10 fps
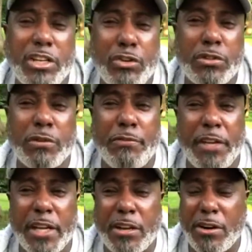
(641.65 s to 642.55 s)
use a
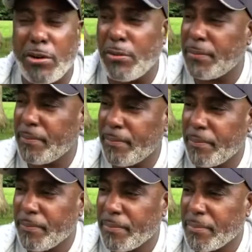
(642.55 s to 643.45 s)
vehicle
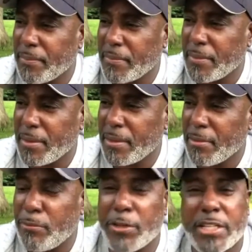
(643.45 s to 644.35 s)

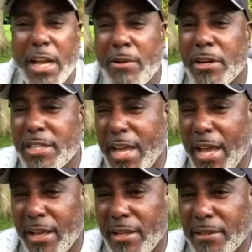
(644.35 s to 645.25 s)
for a terror attack.